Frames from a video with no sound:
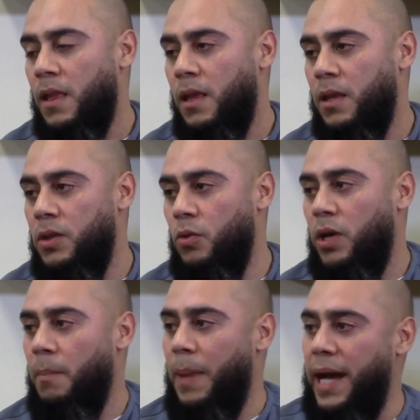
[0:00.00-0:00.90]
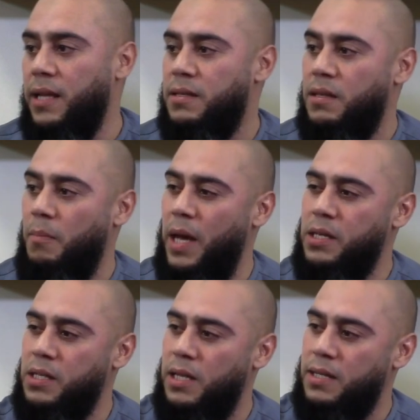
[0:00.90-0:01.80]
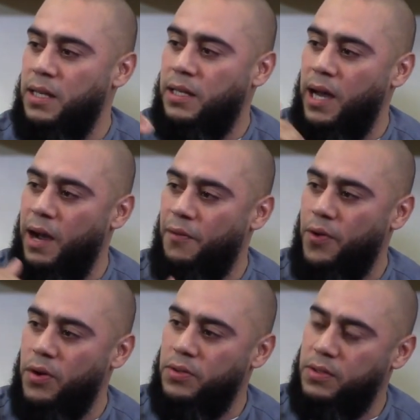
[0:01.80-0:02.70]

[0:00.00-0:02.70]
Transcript: You come back into the masjid as a convert,